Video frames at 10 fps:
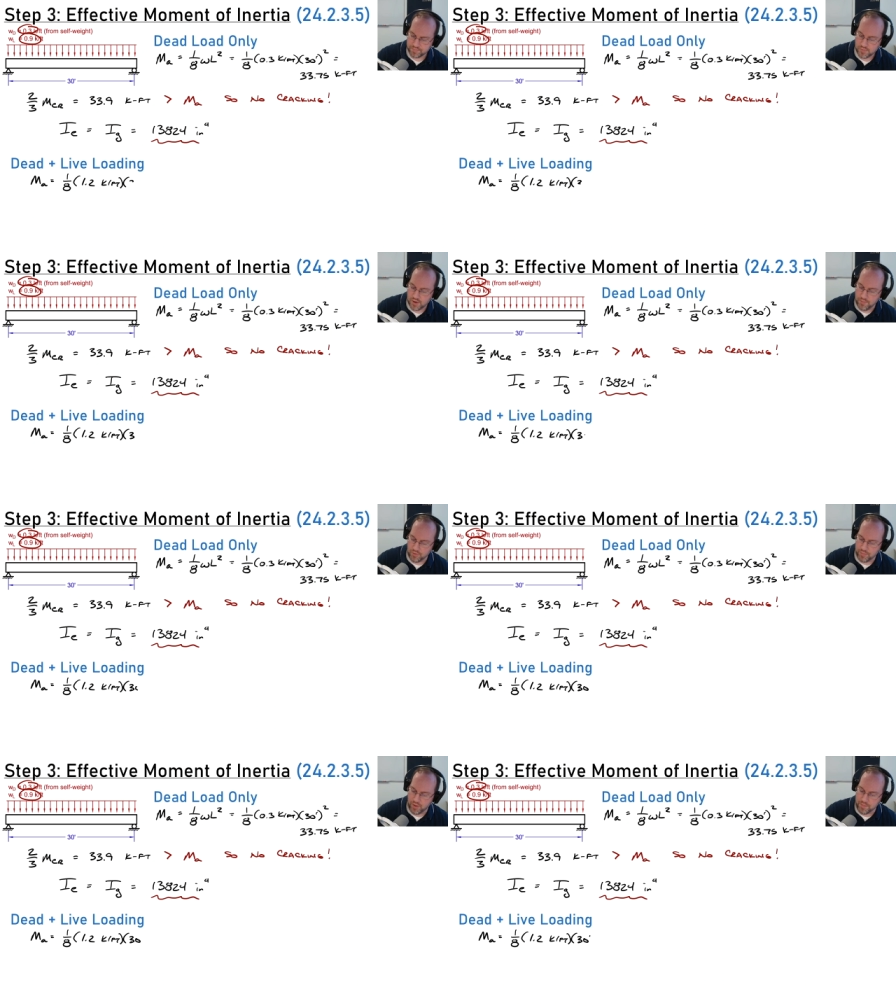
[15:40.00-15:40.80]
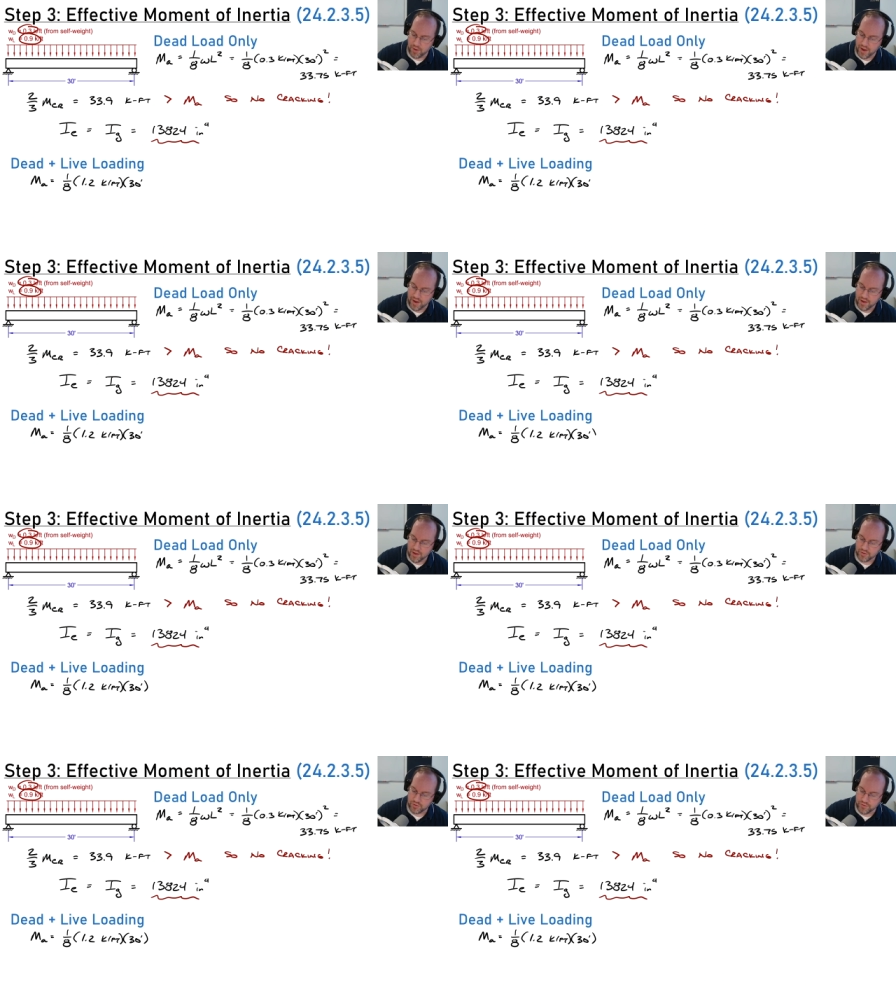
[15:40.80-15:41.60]
multiplied by
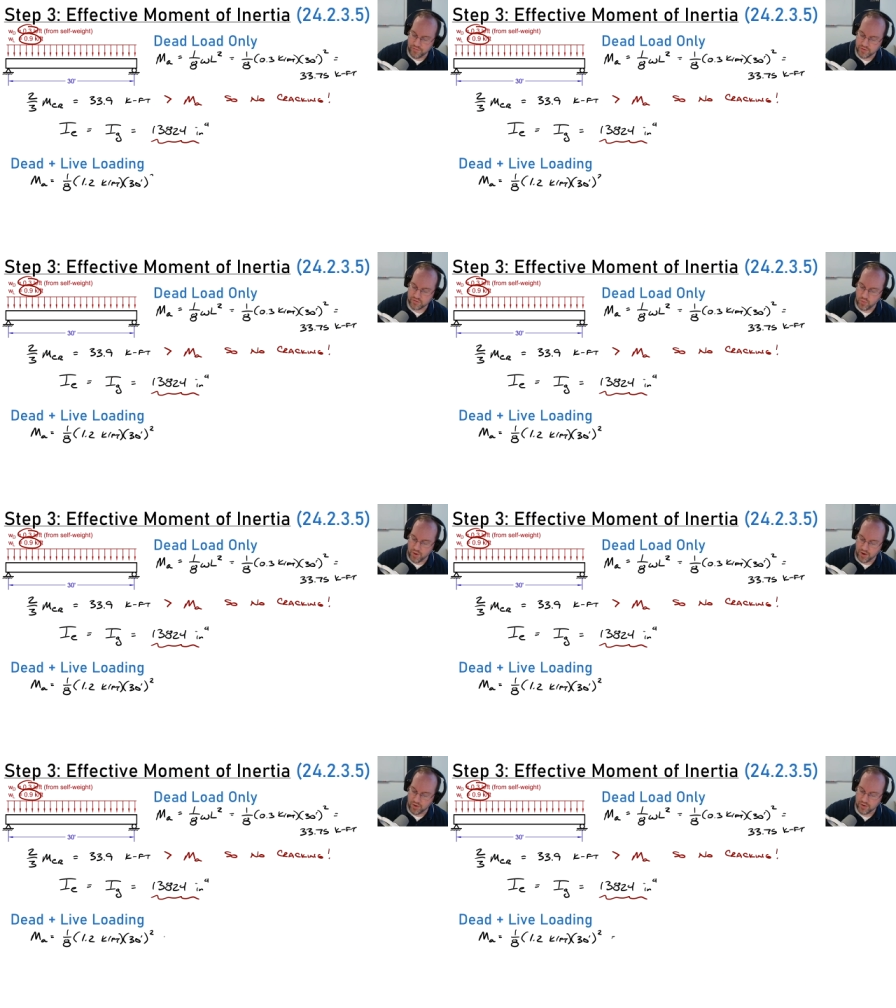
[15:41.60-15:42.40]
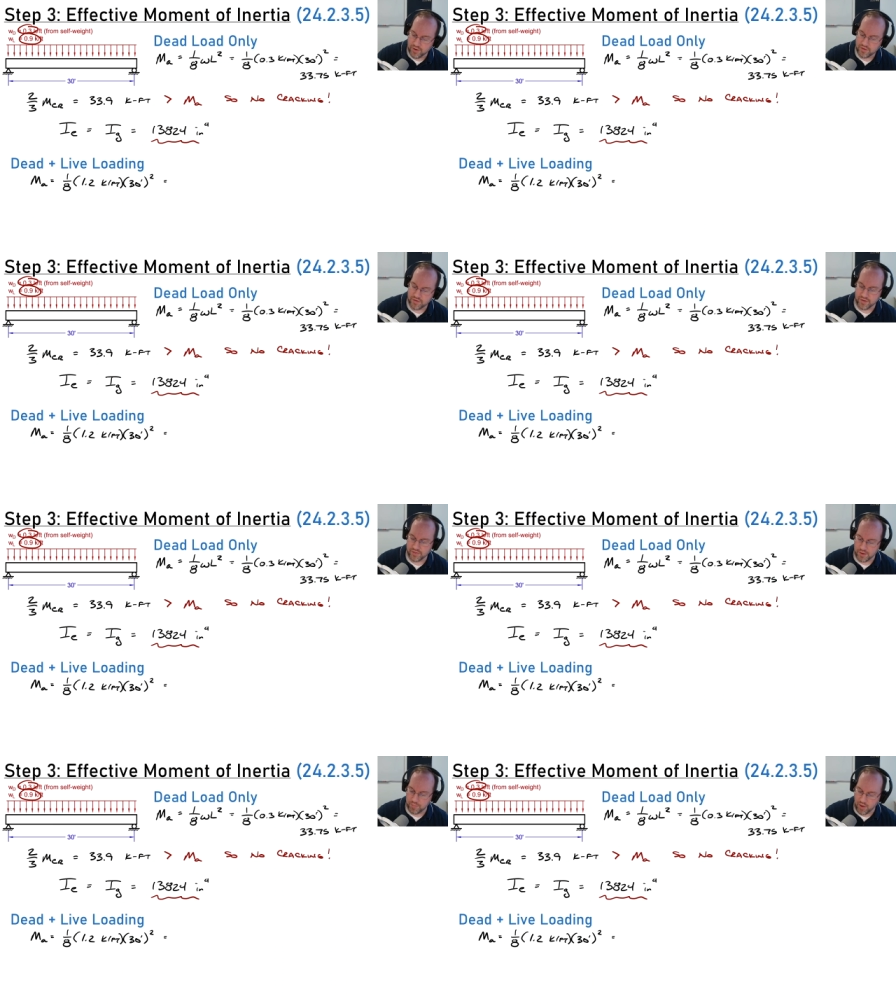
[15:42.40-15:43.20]
30 feet squared to get
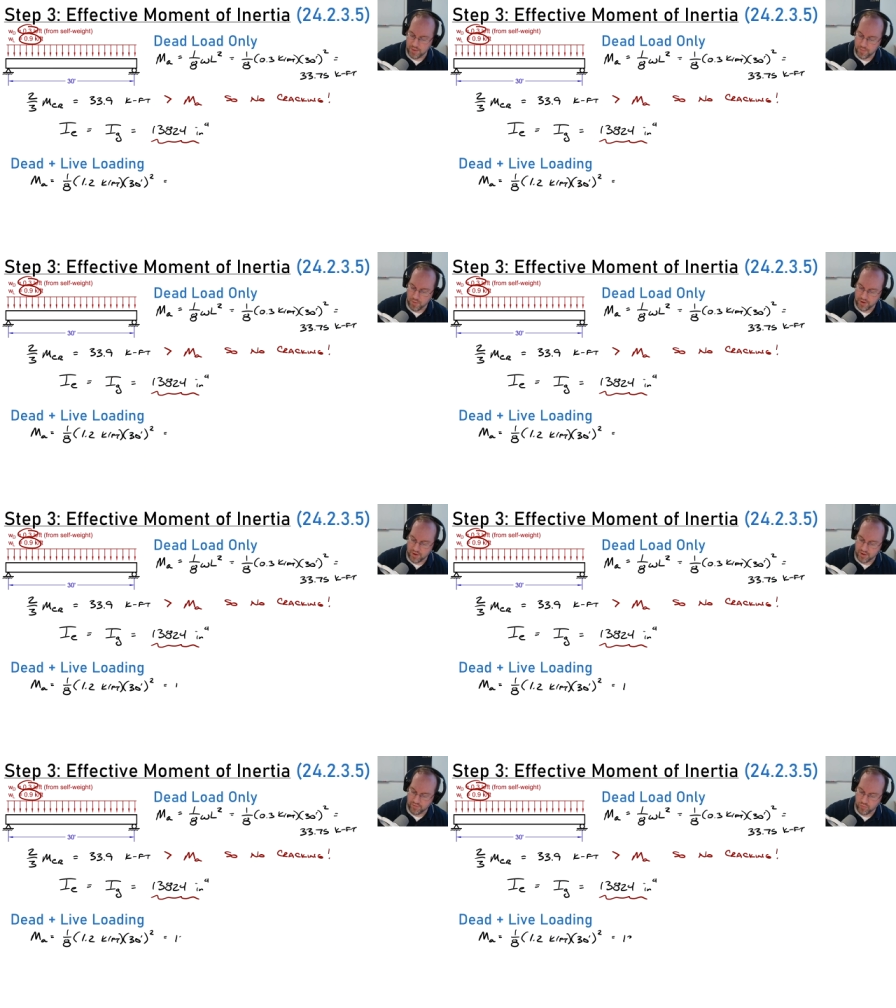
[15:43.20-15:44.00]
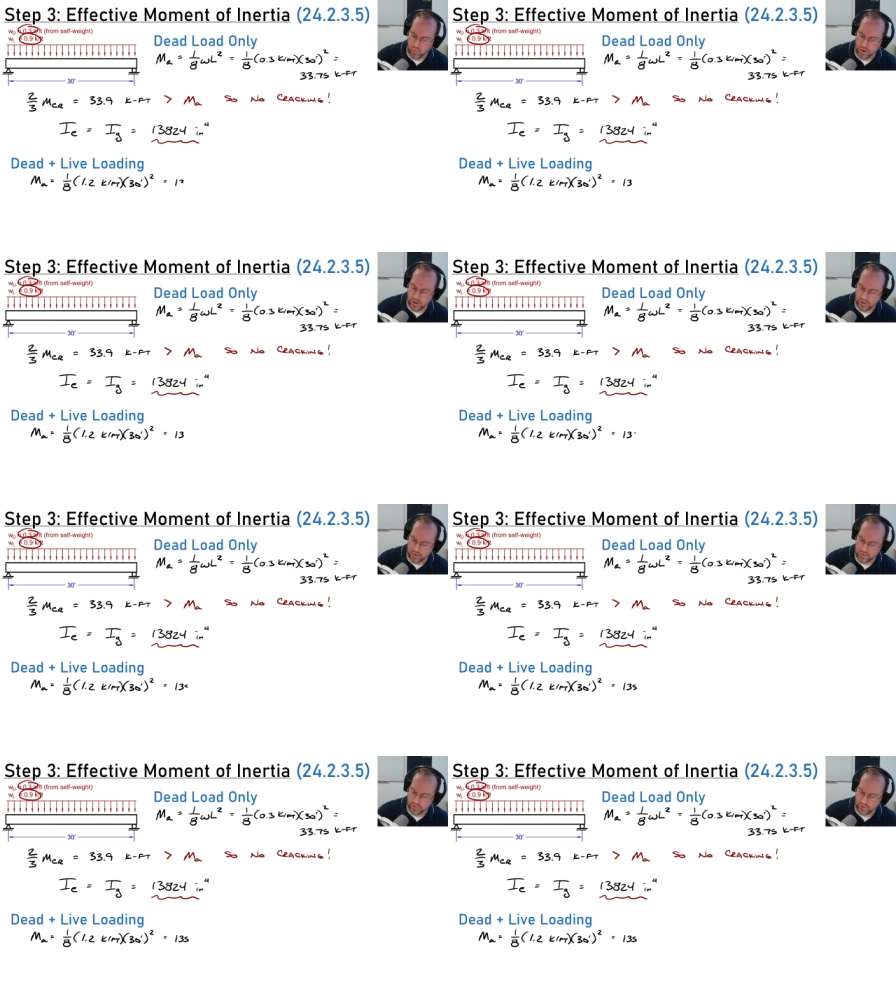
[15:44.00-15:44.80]
that applied moment of
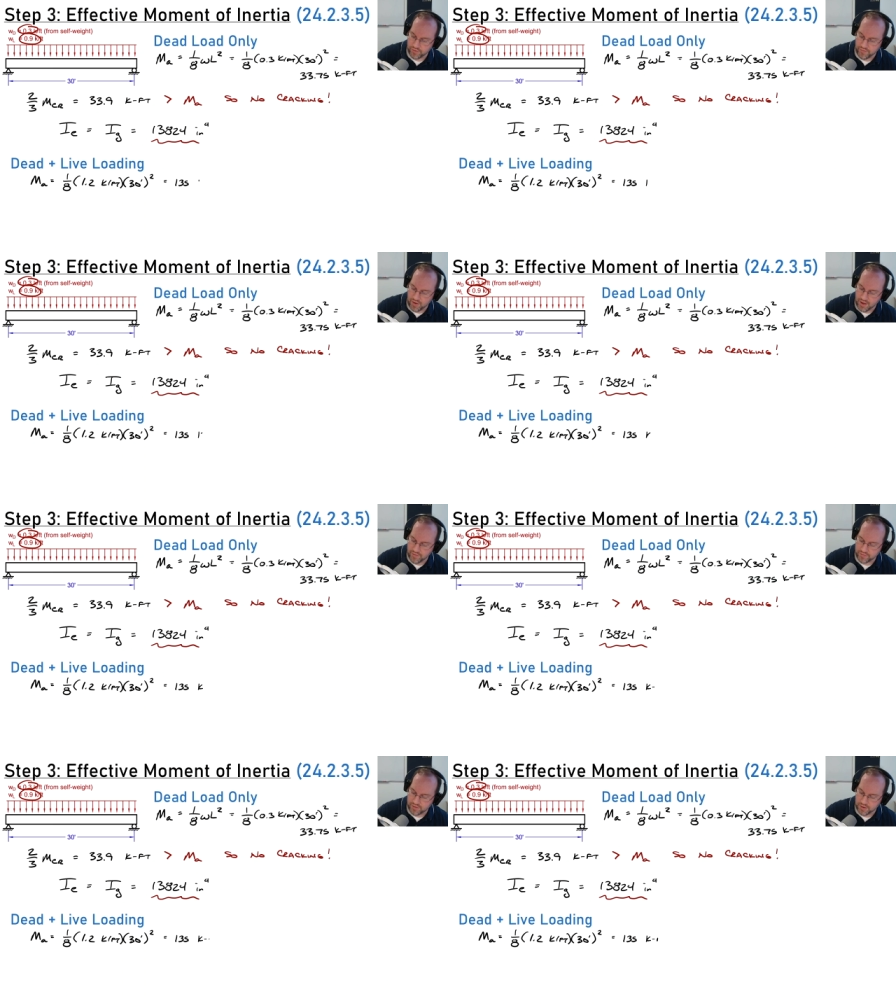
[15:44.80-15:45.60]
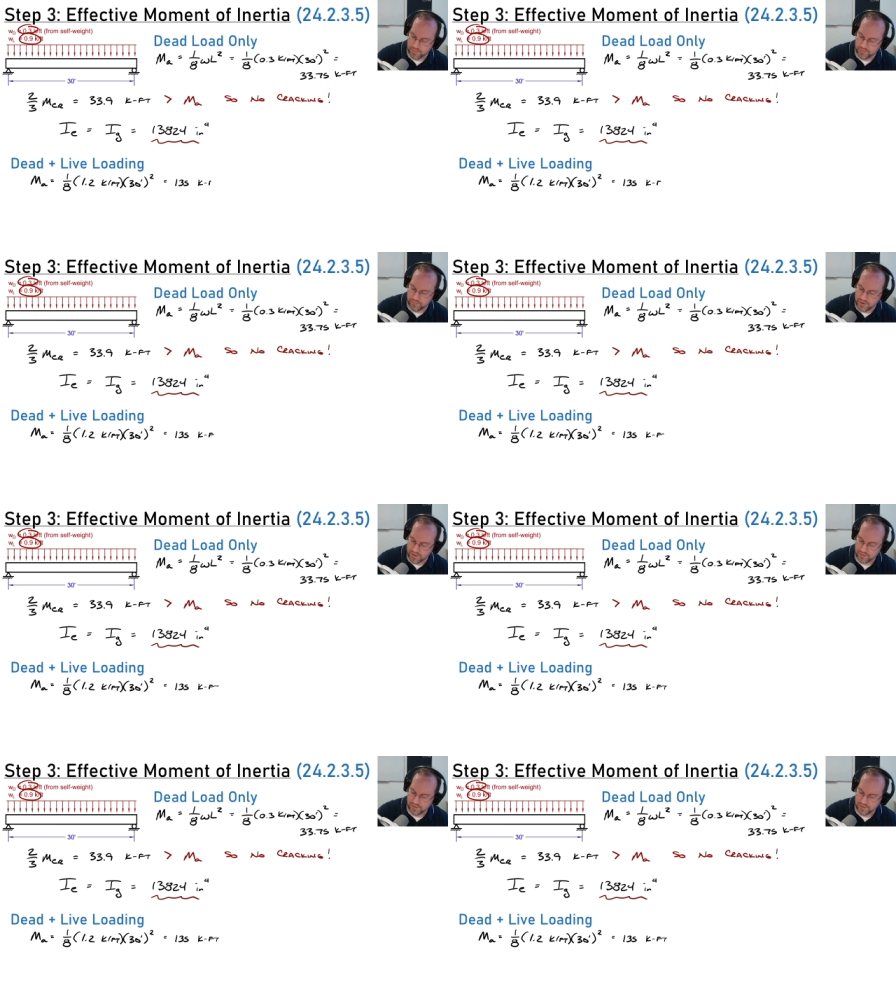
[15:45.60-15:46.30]
135 kip feet.